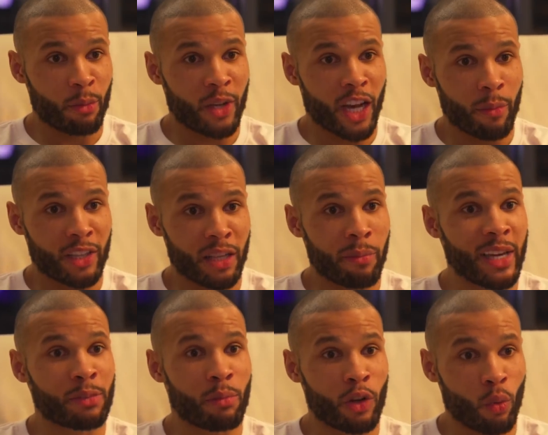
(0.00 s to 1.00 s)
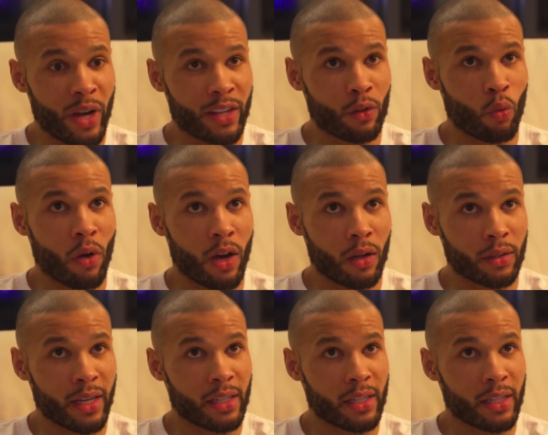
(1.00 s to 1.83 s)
in becoming the best middleweight in the world.